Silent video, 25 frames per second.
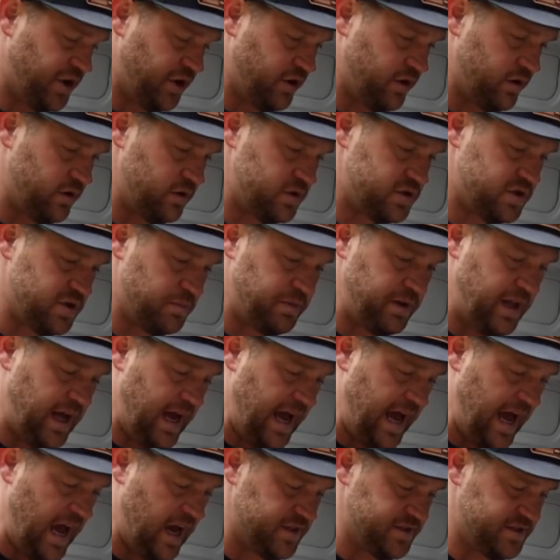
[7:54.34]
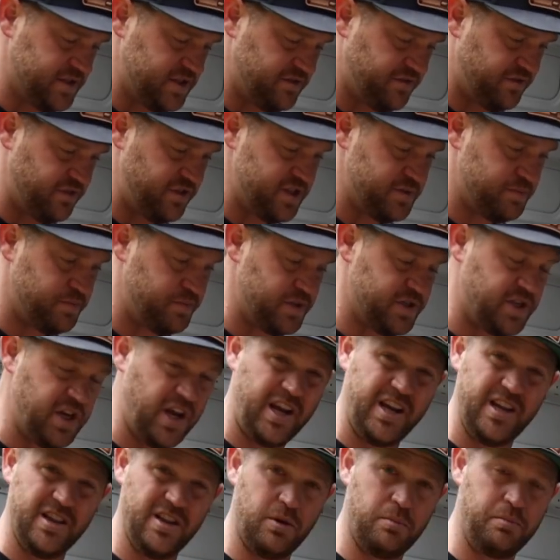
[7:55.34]
your supply houses for this
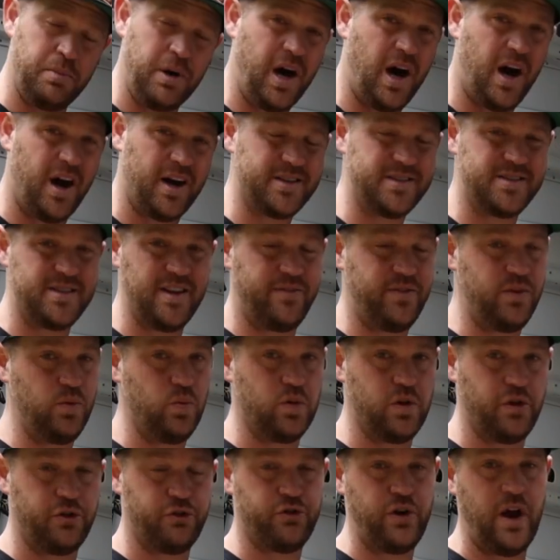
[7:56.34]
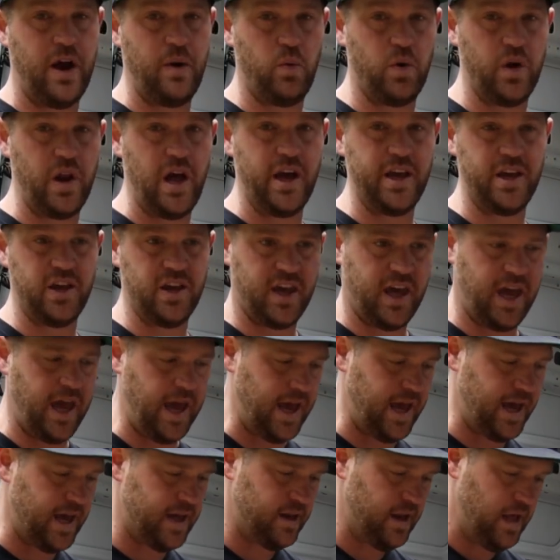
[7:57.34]
particular box, if you want to try one out, you
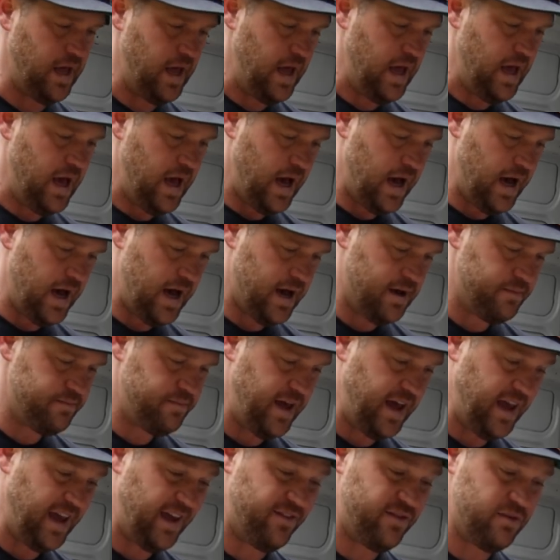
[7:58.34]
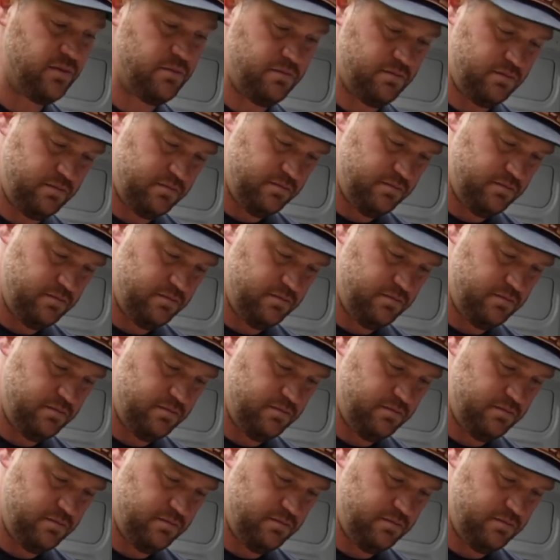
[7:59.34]
can. They even